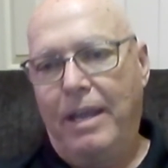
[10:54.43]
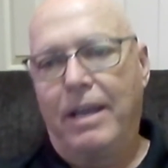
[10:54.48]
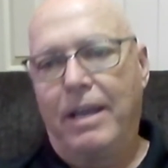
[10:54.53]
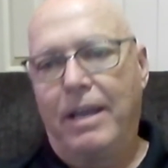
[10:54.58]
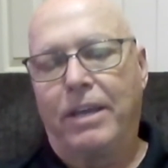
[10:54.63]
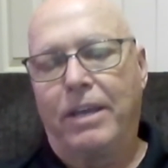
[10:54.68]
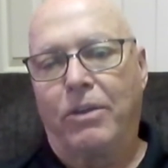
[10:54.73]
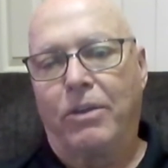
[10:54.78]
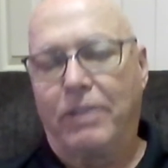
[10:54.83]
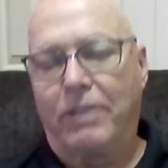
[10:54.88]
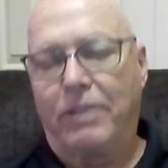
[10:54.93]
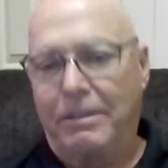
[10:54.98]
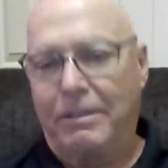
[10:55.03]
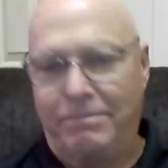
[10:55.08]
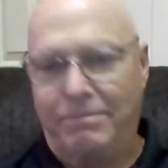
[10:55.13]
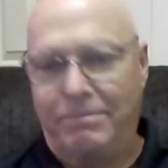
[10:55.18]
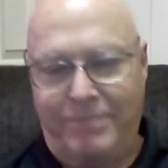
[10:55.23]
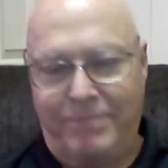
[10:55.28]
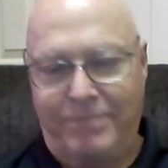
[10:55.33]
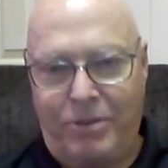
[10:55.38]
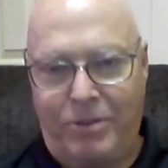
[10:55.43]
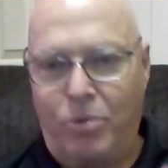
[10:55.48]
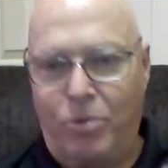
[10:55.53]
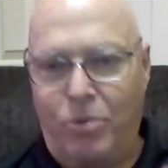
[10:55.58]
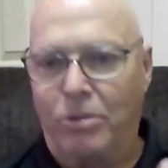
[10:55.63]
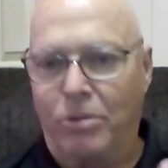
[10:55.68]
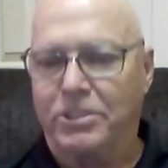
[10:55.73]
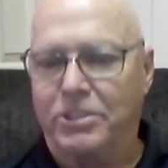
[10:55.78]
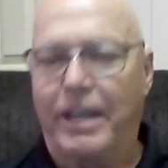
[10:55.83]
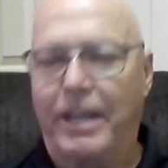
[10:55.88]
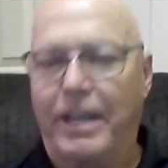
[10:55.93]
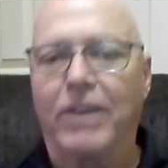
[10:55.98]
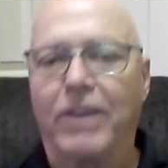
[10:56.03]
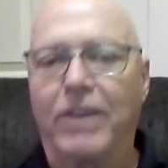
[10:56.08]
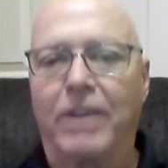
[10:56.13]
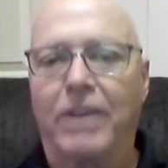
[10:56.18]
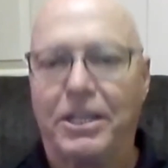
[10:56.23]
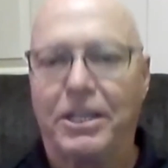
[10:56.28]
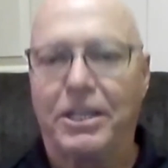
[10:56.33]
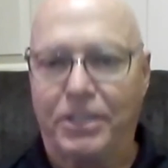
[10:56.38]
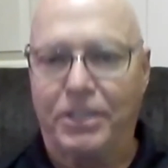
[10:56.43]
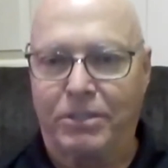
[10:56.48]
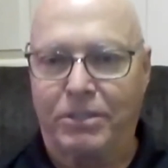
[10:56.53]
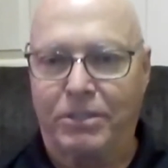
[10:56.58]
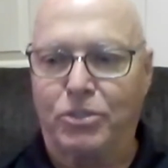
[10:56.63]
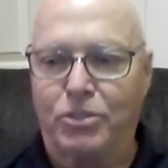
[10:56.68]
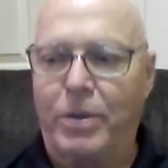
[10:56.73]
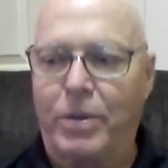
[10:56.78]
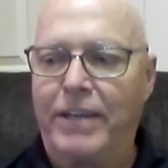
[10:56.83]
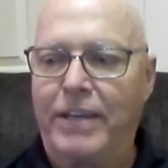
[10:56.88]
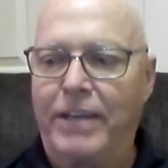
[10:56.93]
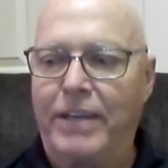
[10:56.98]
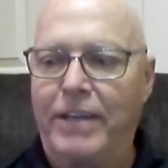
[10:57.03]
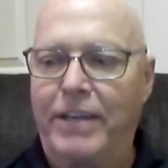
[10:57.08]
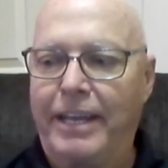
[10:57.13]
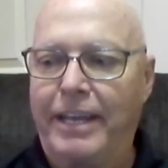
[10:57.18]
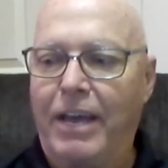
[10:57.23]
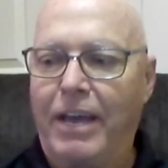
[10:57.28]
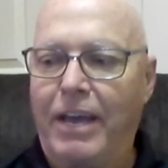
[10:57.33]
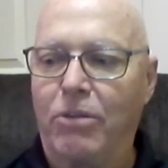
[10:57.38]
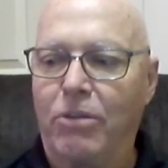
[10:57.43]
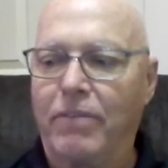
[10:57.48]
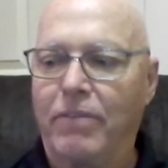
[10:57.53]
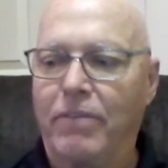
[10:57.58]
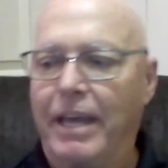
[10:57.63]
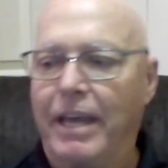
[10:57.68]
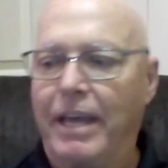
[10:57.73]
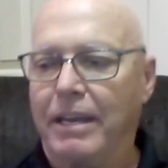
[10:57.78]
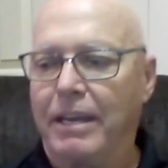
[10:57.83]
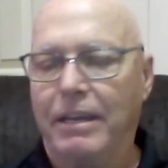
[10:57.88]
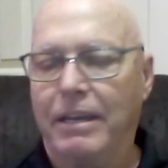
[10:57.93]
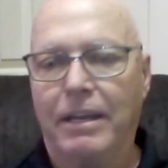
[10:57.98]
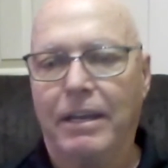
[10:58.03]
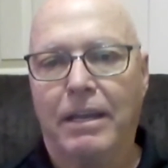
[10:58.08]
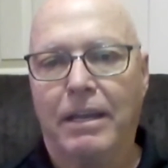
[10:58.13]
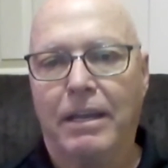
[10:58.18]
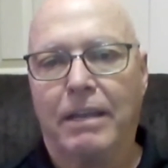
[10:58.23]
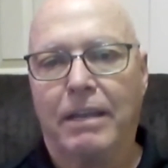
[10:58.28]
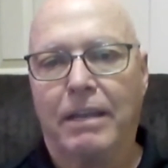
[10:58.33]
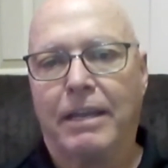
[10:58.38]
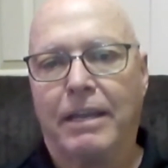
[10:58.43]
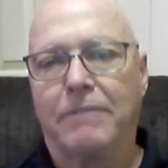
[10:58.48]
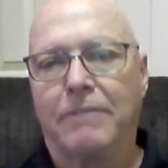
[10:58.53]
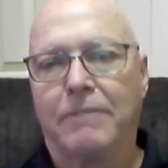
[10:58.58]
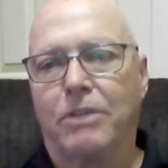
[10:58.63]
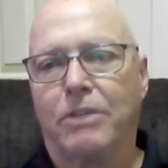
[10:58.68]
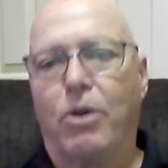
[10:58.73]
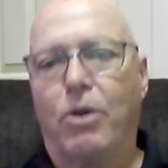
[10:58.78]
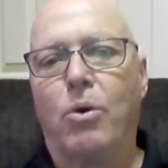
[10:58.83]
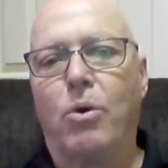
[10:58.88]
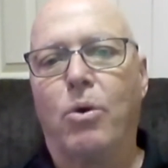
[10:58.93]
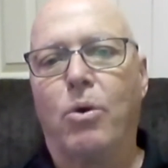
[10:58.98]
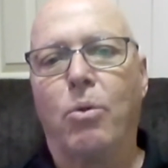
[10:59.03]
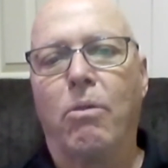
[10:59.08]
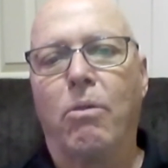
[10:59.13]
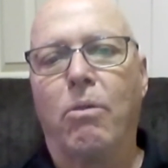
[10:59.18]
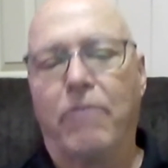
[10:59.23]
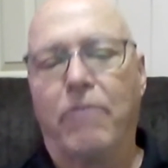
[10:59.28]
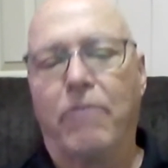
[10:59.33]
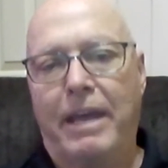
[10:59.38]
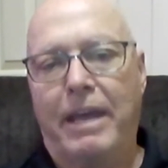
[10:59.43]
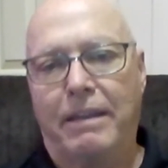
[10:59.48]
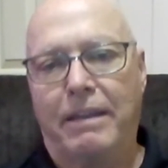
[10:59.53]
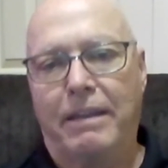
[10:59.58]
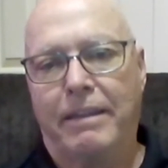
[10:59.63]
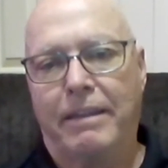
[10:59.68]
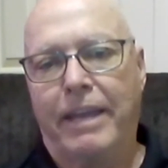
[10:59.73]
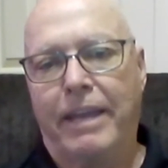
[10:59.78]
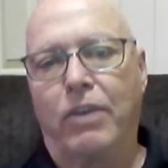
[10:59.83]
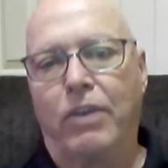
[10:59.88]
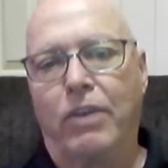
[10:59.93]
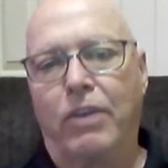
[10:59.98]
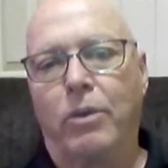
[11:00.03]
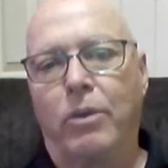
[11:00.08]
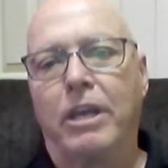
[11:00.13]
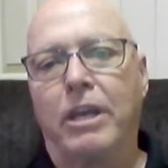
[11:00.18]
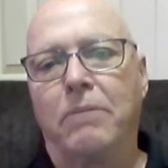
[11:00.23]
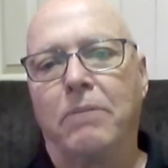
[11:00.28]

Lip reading: You know, the whole psychological trying to get out of that hole that you're in